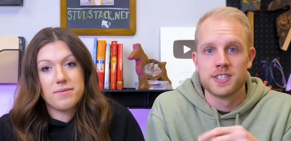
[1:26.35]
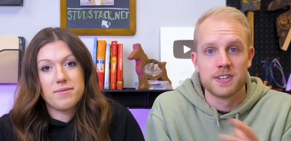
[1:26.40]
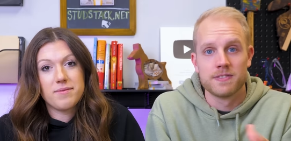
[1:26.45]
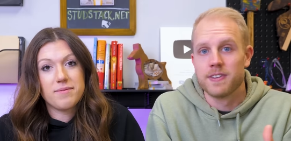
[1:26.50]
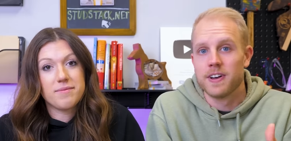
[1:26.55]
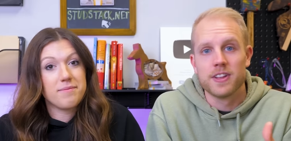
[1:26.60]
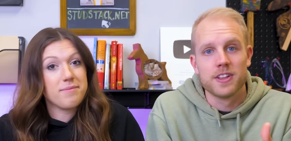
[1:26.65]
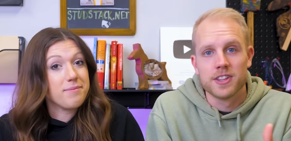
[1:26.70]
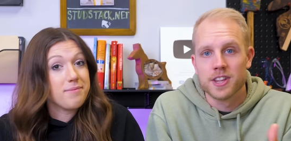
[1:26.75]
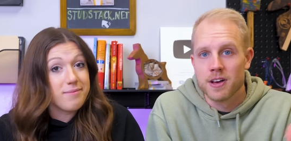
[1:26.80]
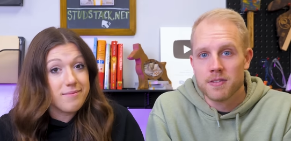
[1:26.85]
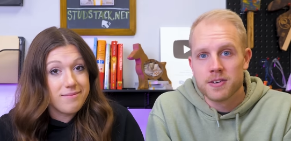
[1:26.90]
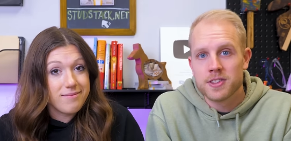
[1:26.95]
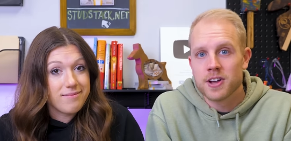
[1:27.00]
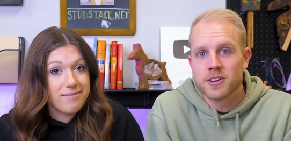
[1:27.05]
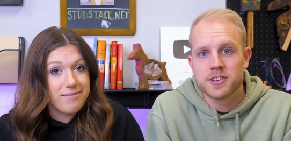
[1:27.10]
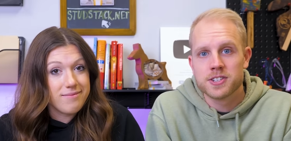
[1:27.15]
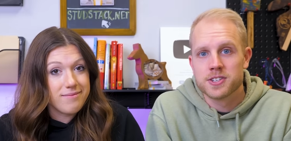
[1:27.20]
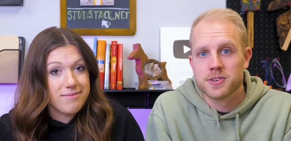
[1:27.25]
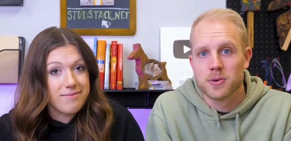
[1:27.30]
Speaker 1: She fell in love with our
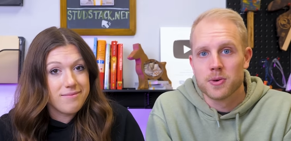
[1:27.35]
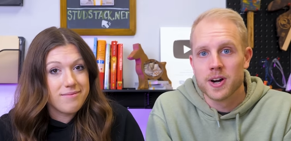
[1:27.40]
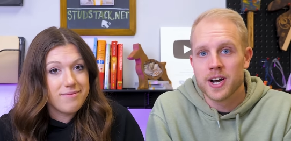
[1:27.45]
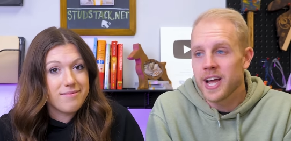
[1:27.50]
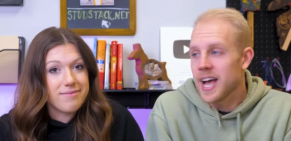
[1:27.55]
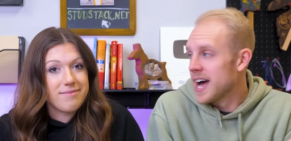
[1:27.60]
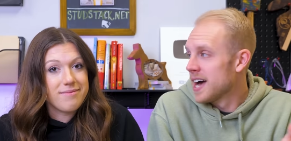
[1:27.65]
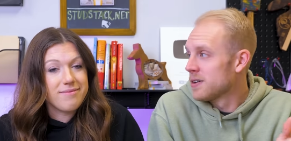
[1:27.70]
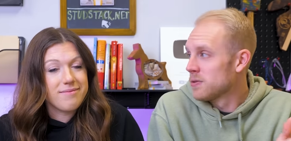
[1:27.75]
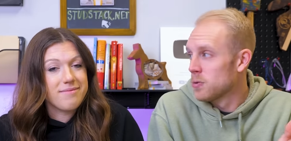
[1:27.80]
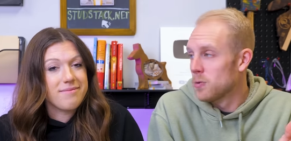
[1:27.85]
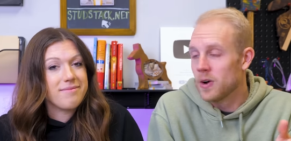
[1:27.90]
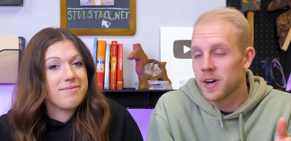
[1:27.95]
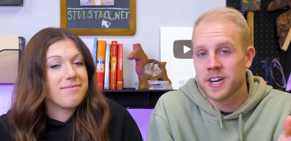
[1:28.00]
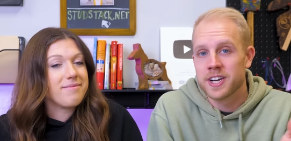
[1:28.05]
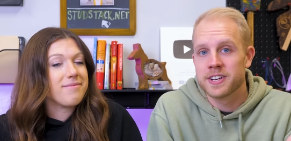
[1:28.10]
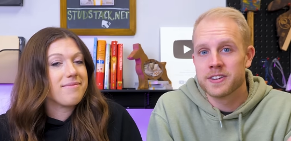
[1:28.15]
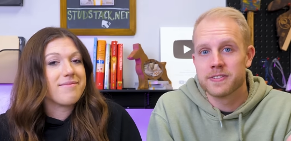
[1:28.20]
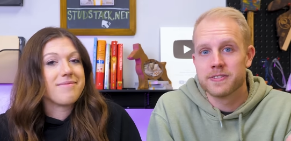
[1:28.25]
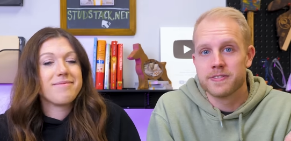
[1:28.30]
story and wanted
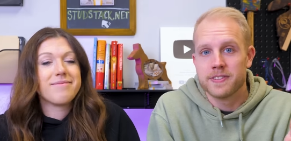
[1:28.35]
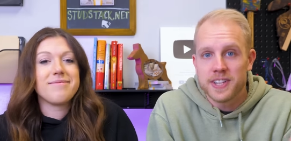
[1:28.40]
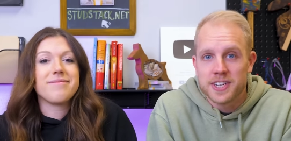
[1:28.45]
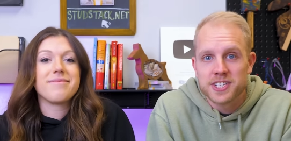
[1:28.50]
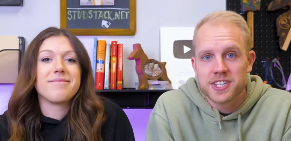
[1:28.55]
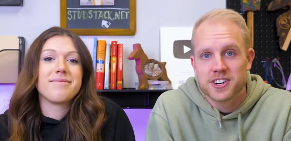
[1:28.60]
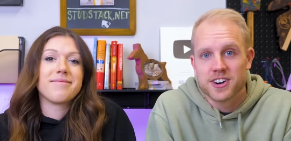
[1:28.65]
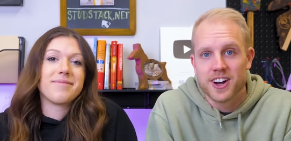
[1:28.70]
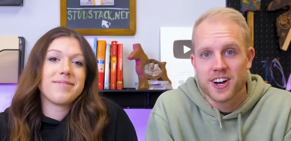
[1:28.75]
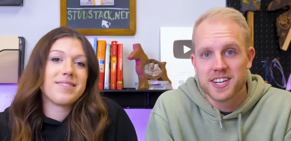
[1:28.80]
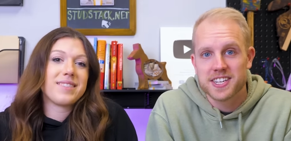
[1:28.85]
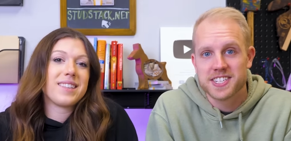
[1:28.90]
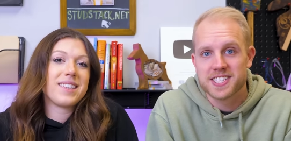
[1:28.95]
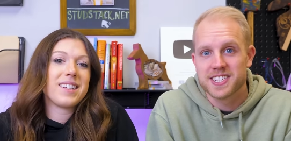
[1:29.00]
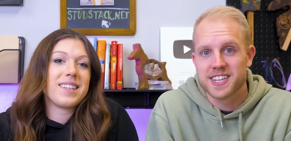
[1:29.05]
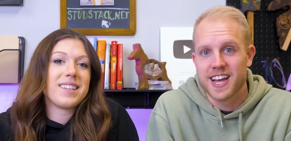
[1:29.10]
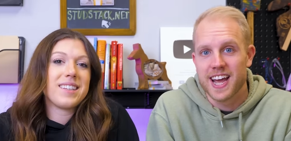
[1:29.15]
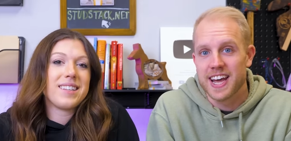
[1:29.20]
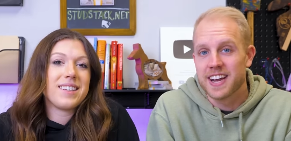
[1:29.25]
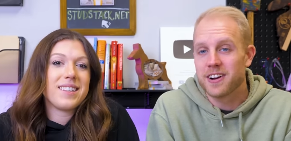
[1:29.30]
to feature us
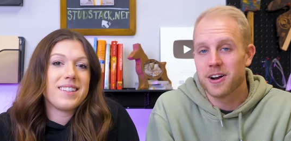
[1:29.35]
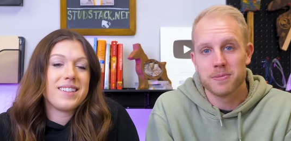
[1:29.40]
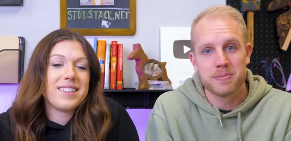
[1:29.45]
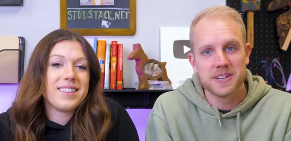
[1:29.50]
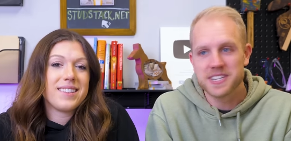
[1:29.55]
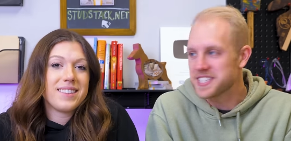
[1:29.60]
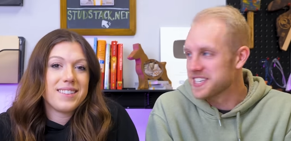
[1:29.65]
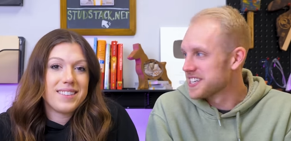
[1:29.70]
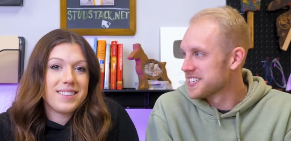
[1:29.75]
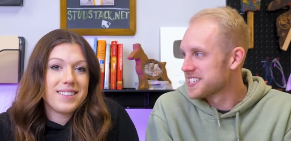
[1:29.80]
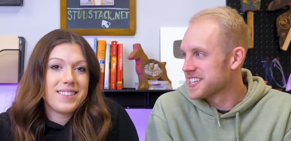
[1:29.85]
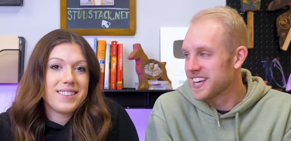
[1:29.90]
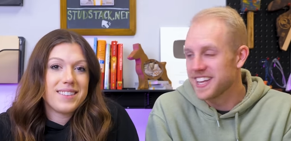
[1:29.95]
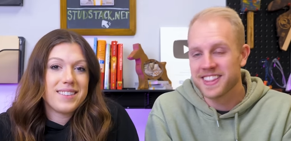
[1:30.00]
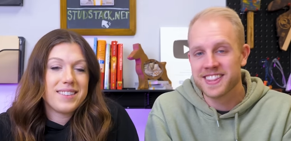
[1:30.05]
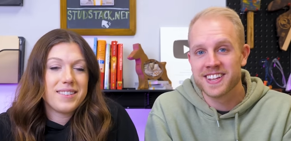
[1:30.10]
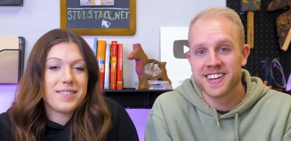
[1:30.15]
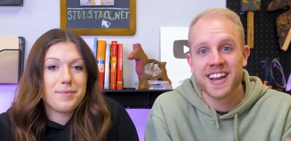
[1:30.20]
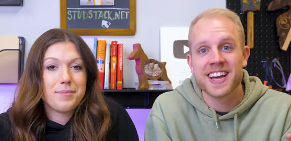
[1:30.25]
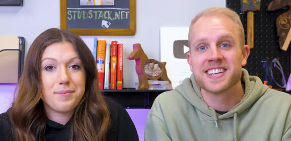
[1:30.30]
and our business in
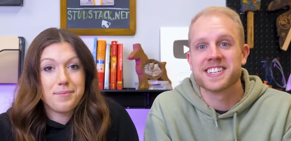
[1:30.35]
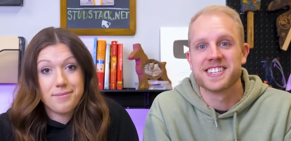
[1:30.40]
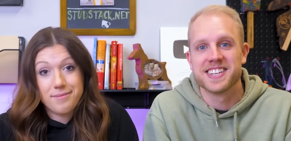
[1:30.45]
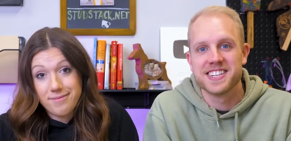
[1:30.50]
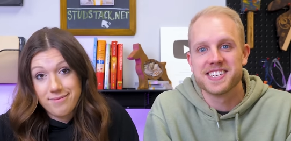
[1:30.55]
the next